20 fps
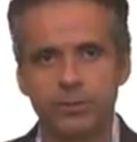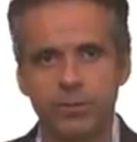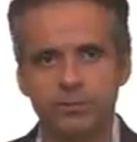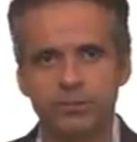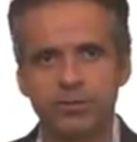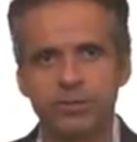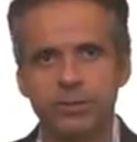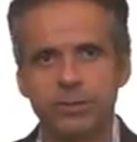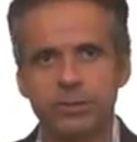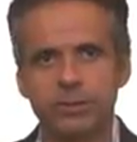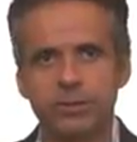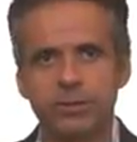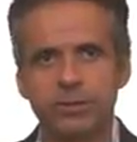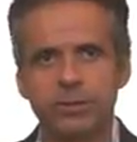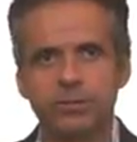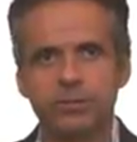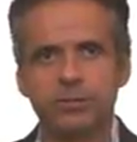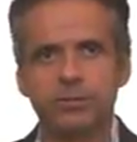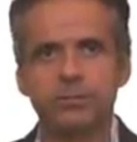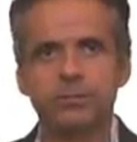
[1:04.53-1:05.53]
of
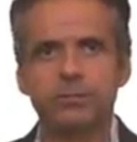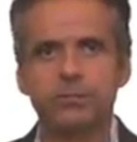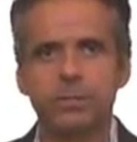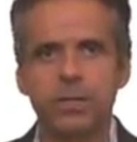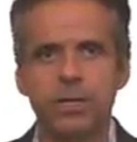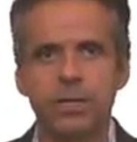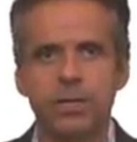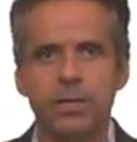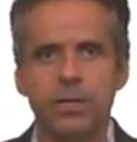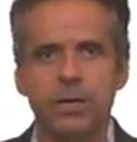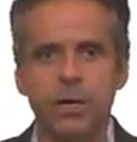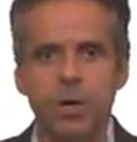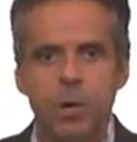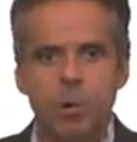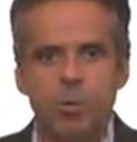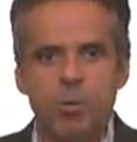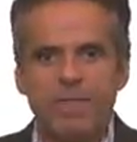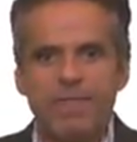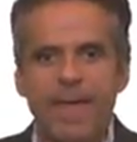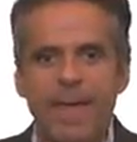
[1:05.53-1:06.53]
synergies.
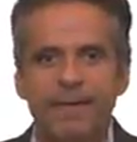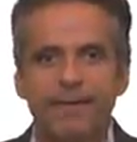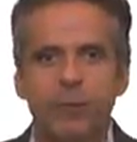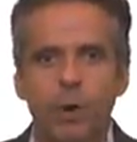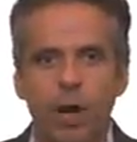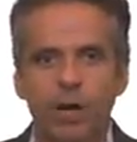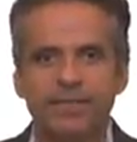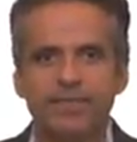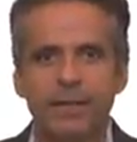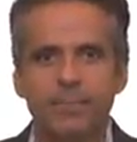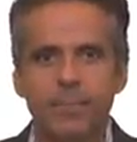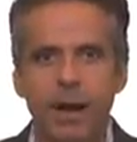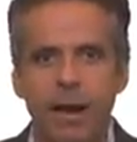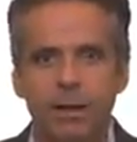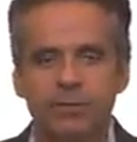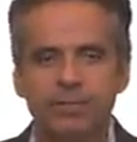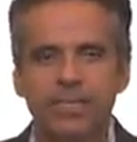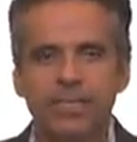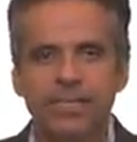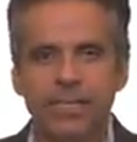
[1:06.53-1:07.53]
We then talked
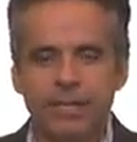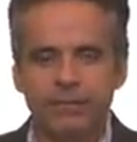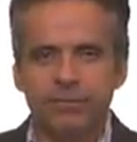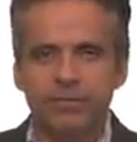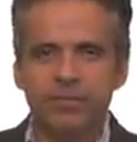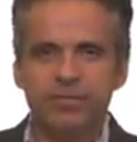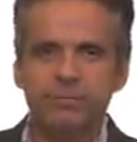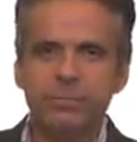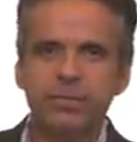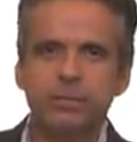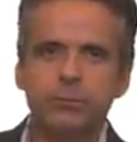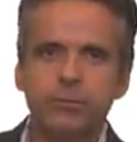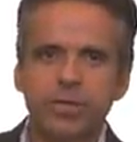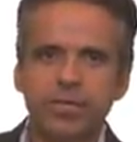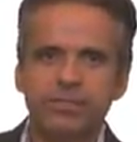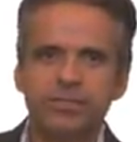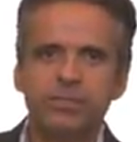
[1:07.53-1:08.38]
about the difference between